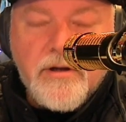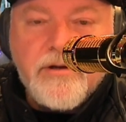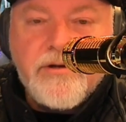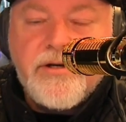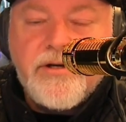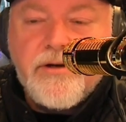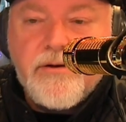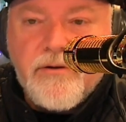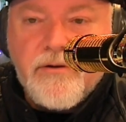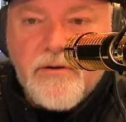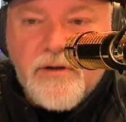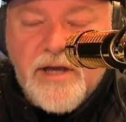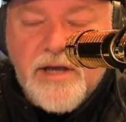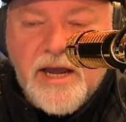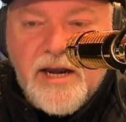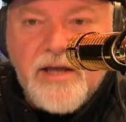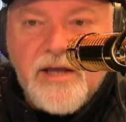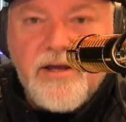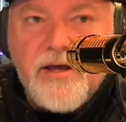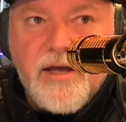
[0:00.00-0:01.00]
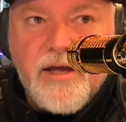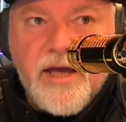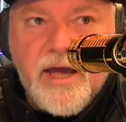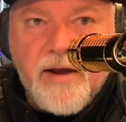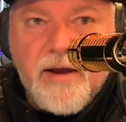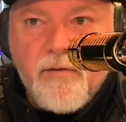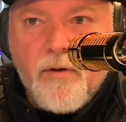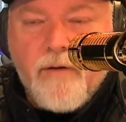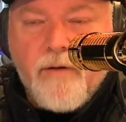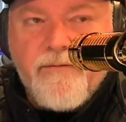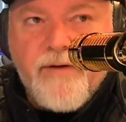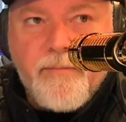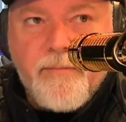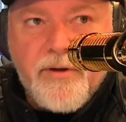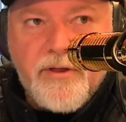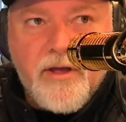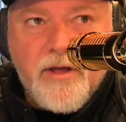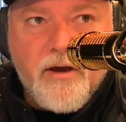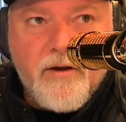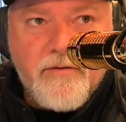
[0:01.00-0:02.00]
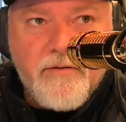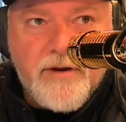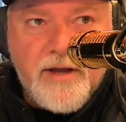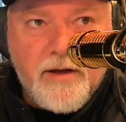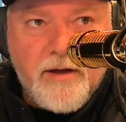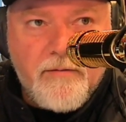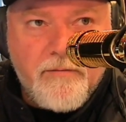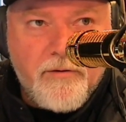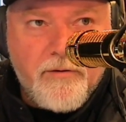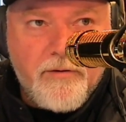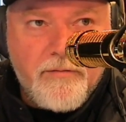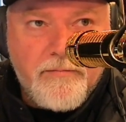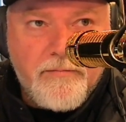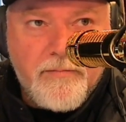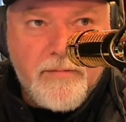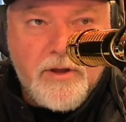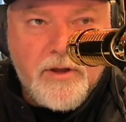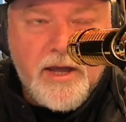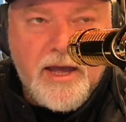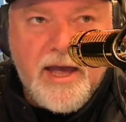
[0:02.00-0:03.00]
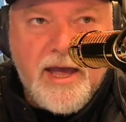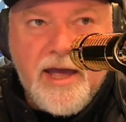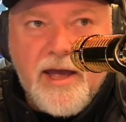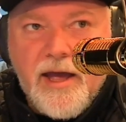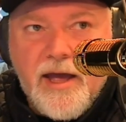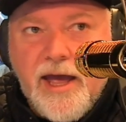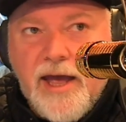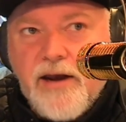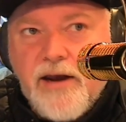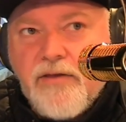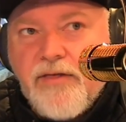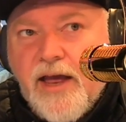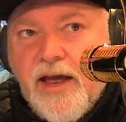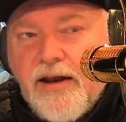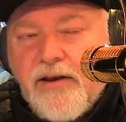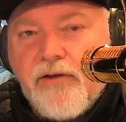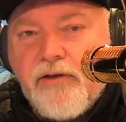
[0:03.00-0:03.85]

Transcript: to getting your gear off up in the hotel room? How did that